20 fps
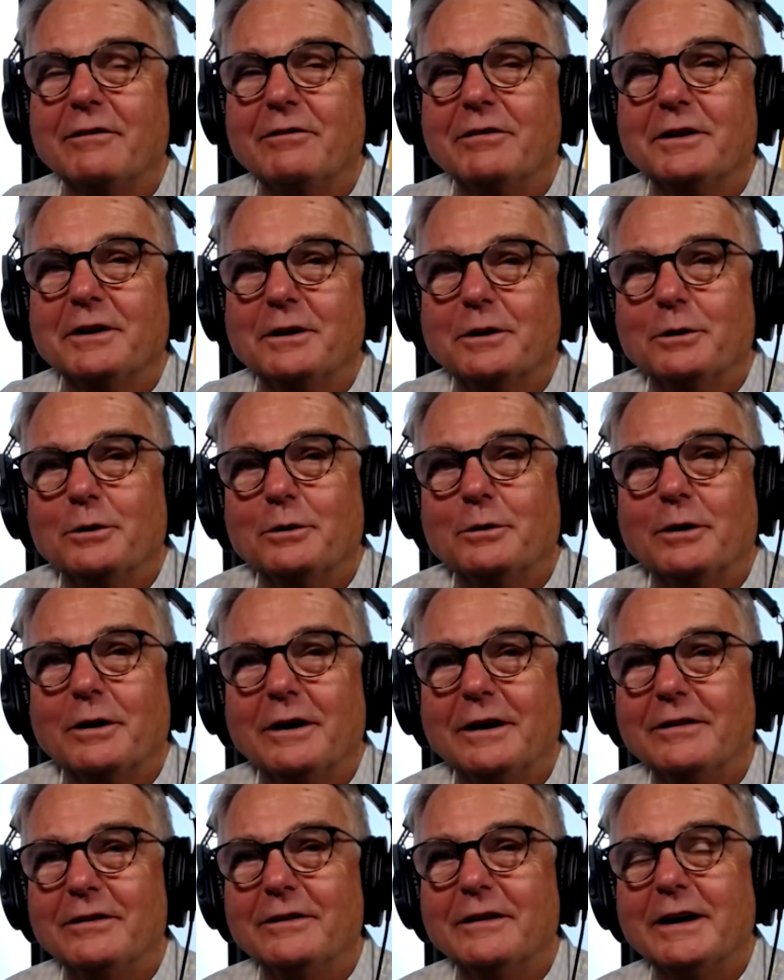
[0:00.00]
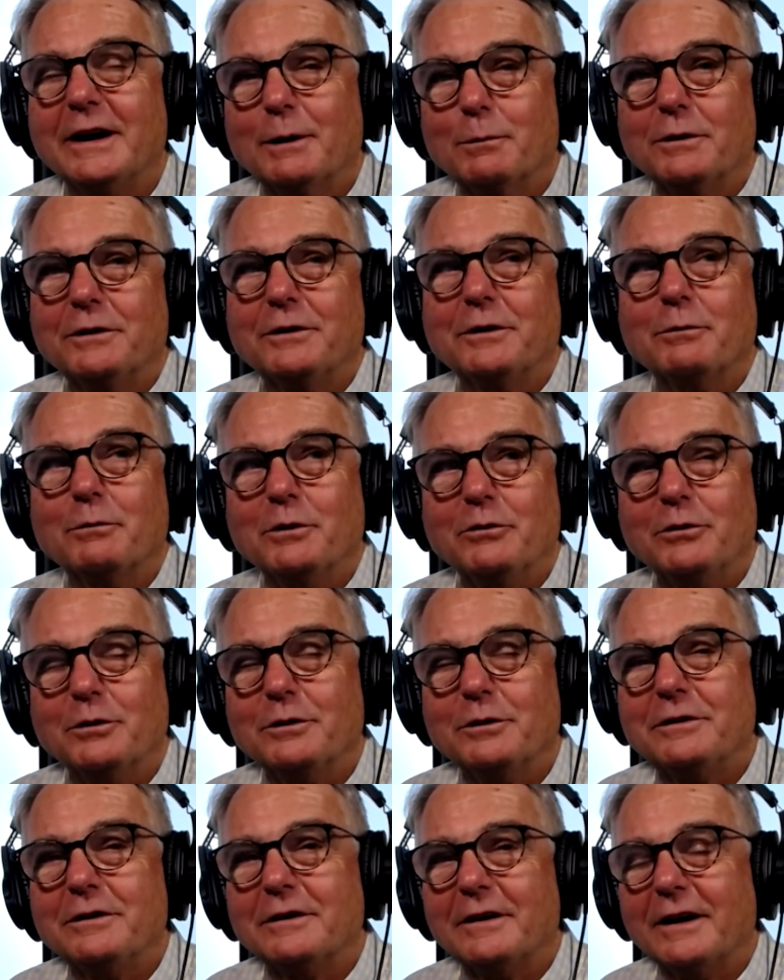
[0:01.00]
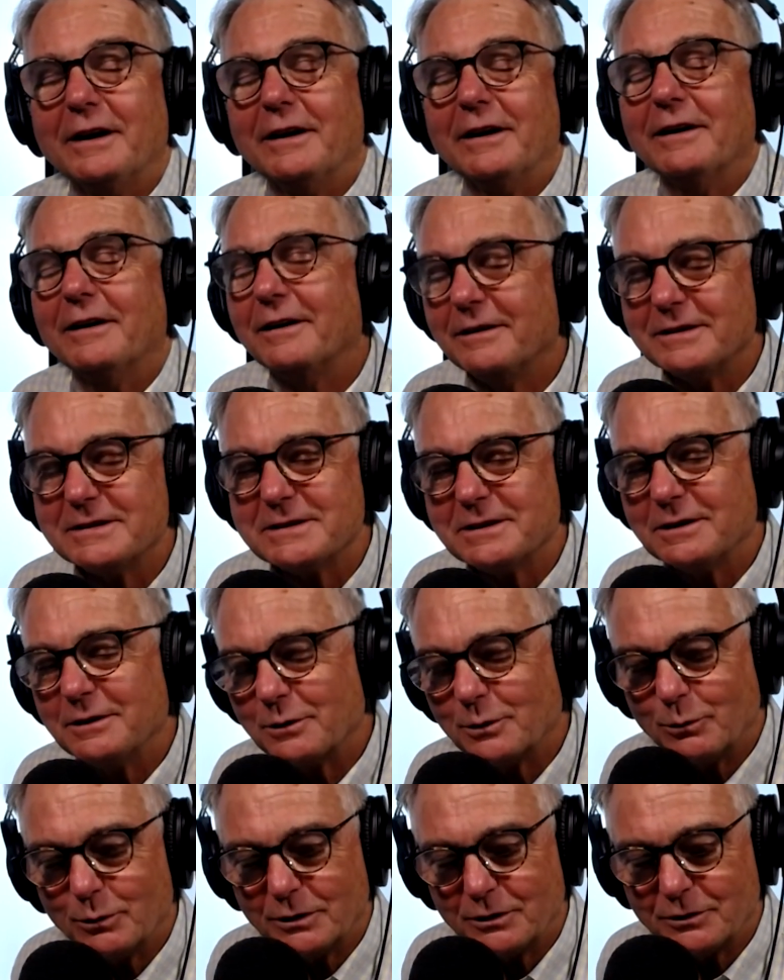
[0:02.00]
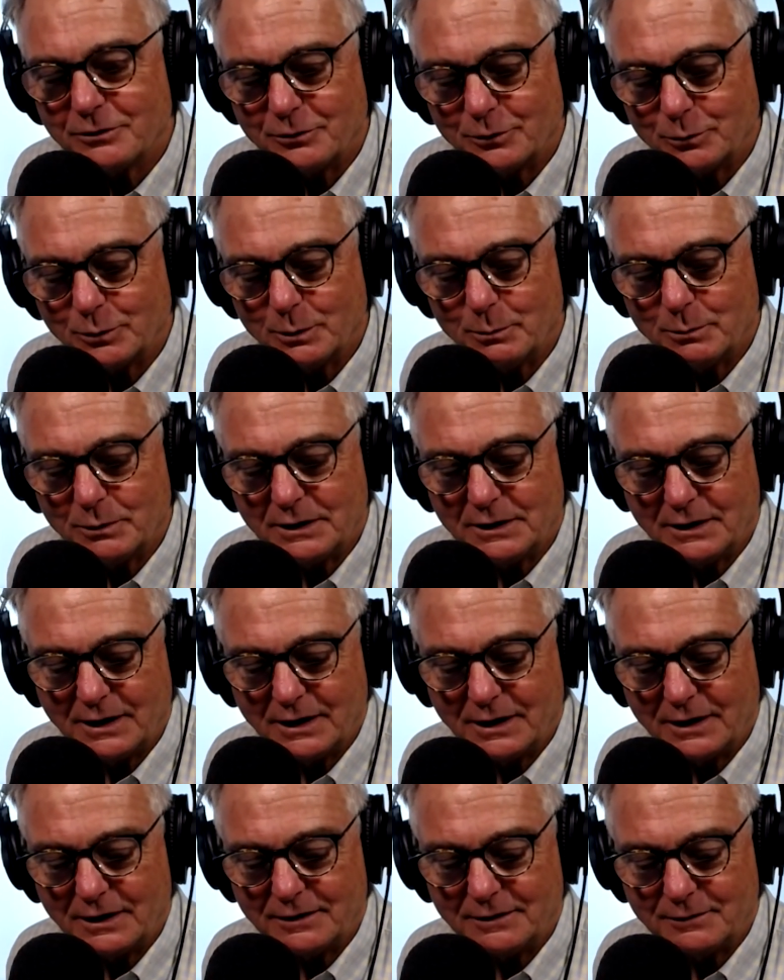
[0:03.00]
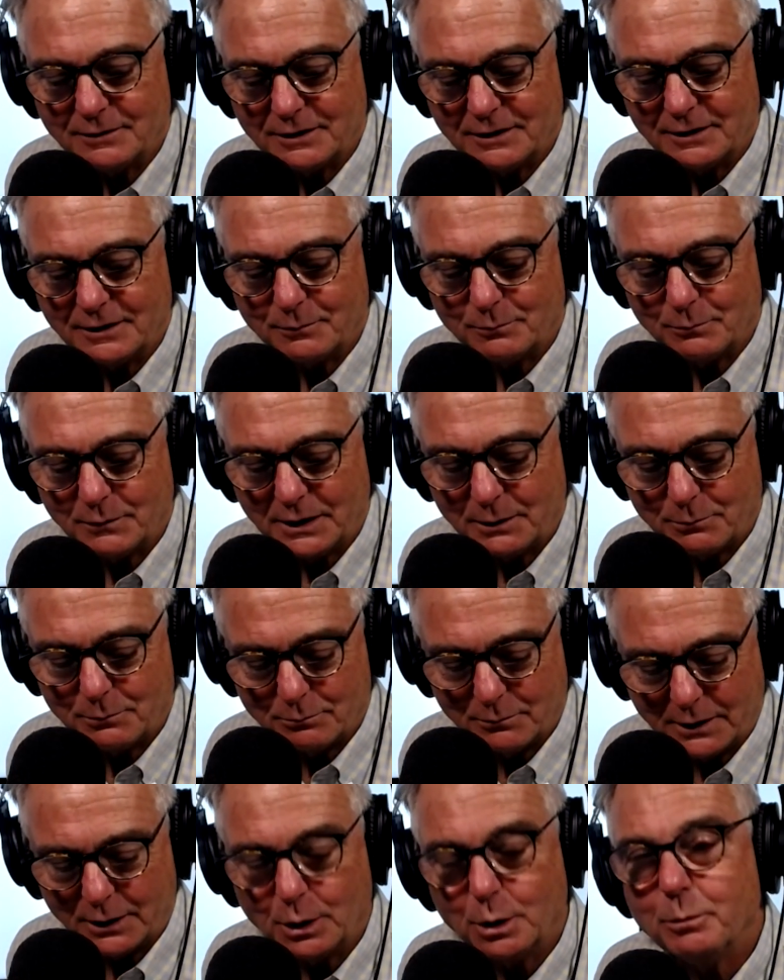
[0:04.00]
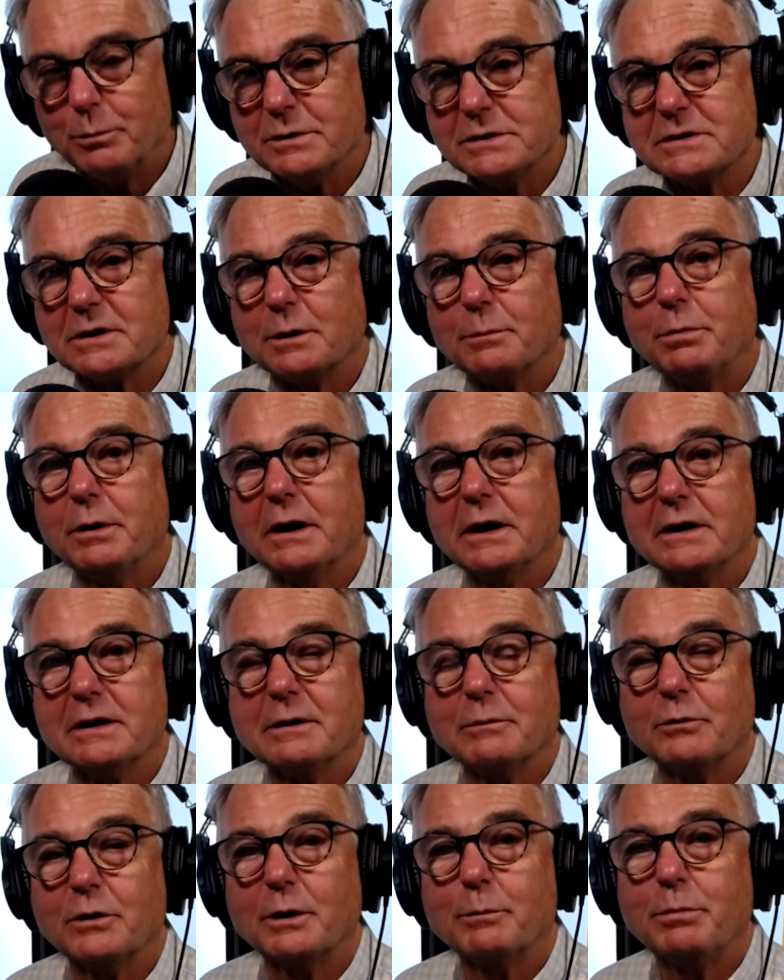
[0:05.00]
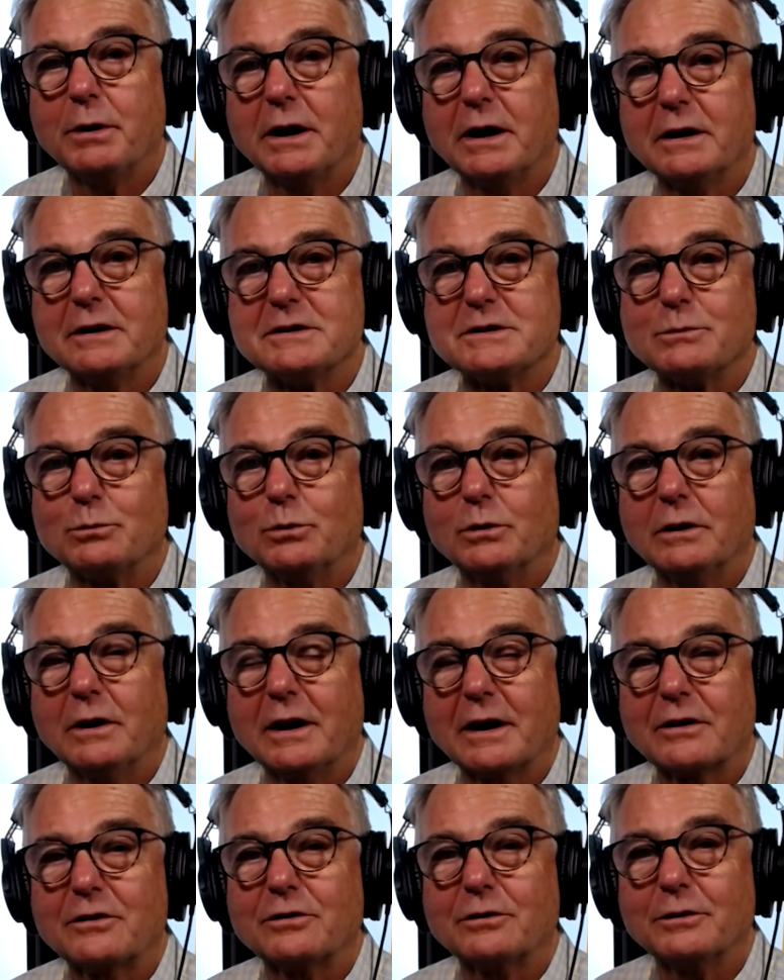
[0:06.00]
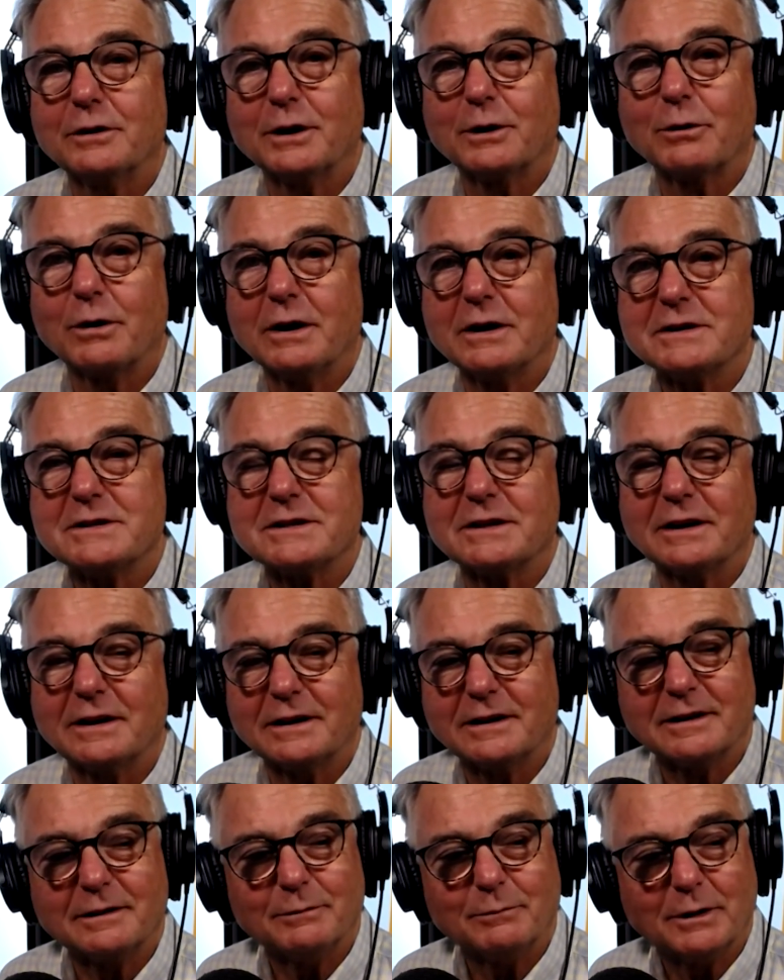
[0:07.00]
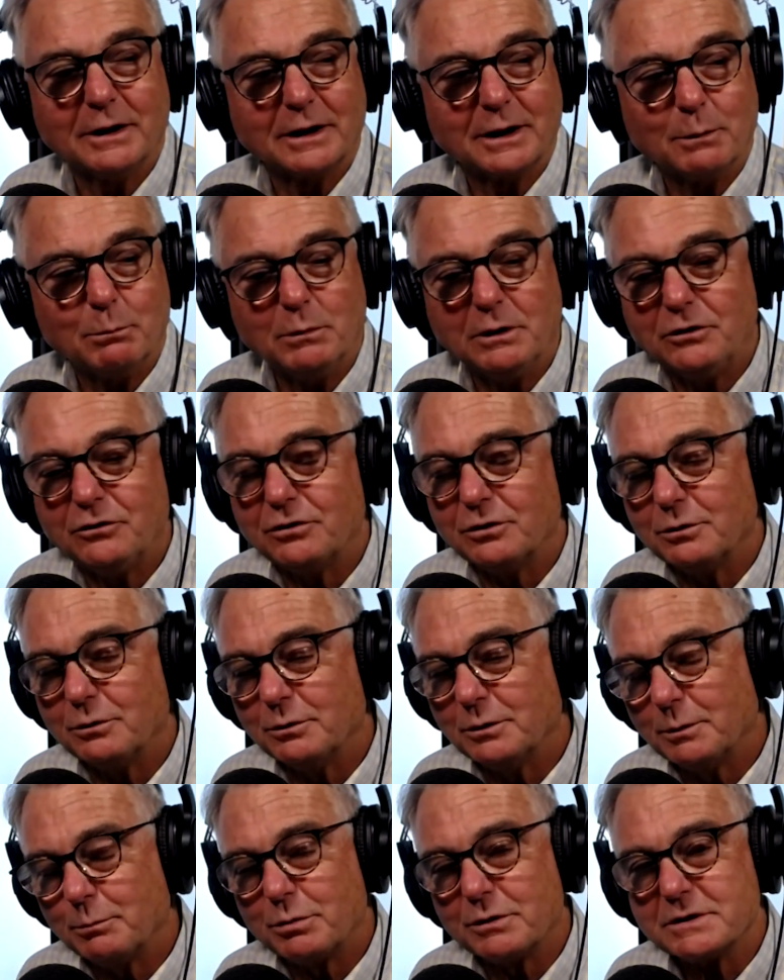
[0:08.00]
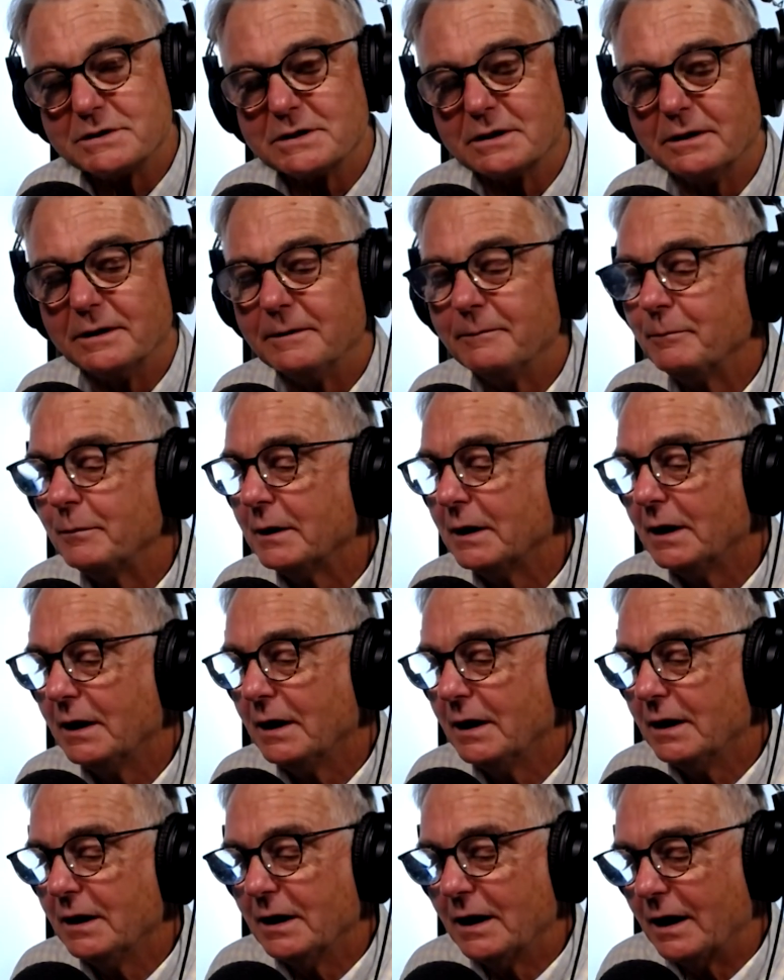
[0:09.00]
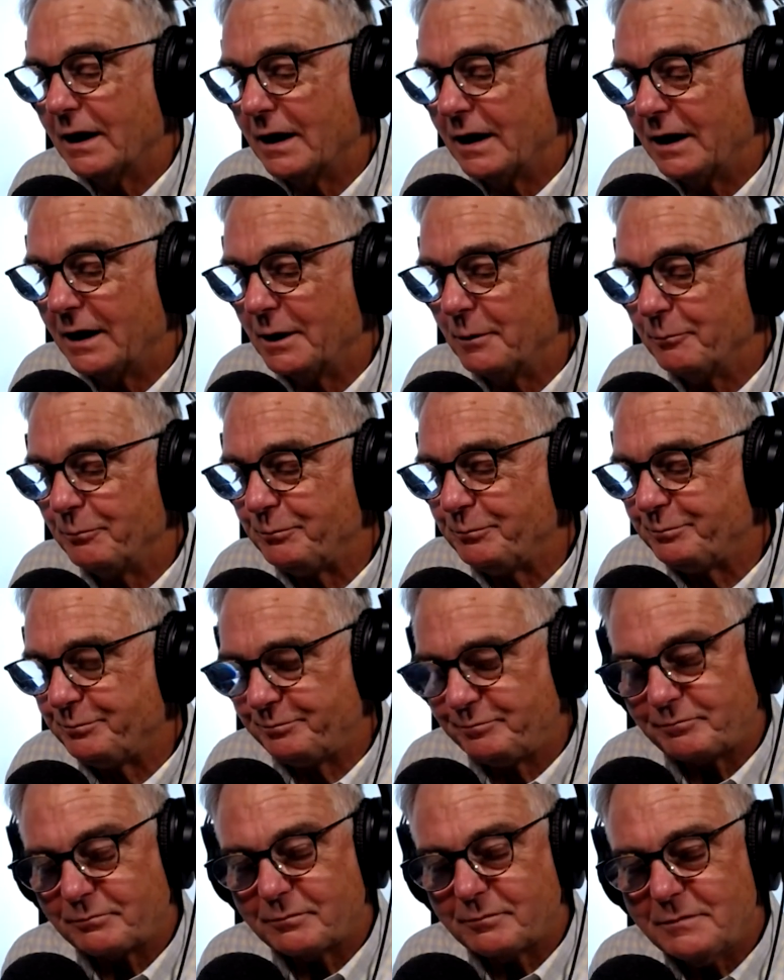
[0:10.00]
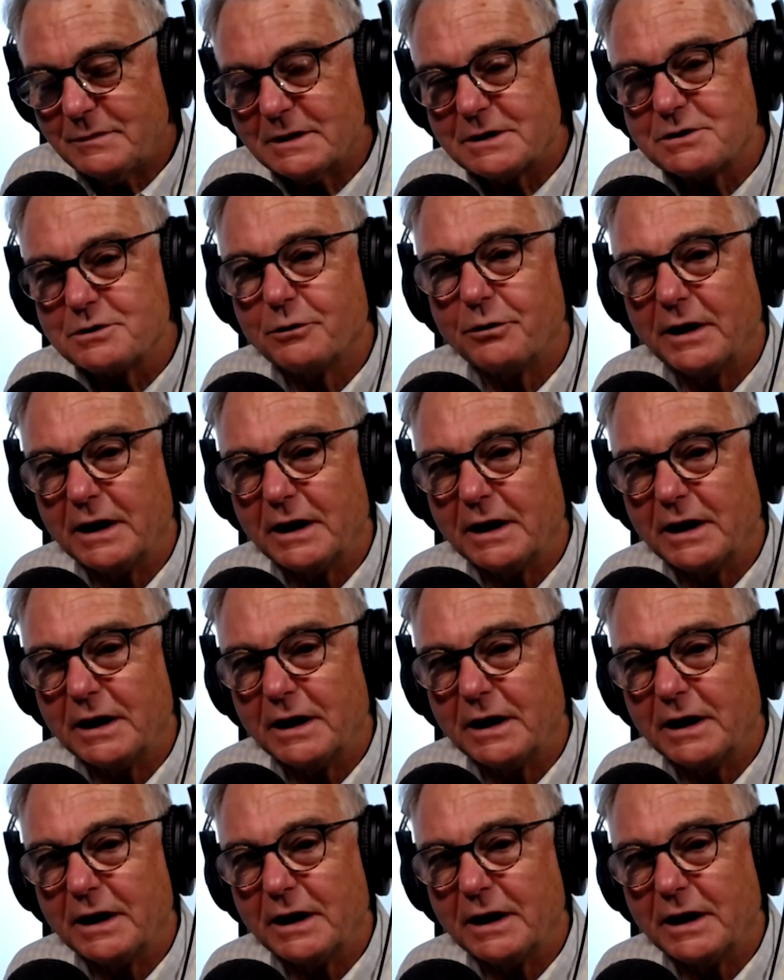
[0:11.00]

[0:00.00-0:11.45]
you on the Hamilton Review today. Honestly, you're a wonderful woman, and my hope is our paths will actually cross, and I can meet you personally. So, thank you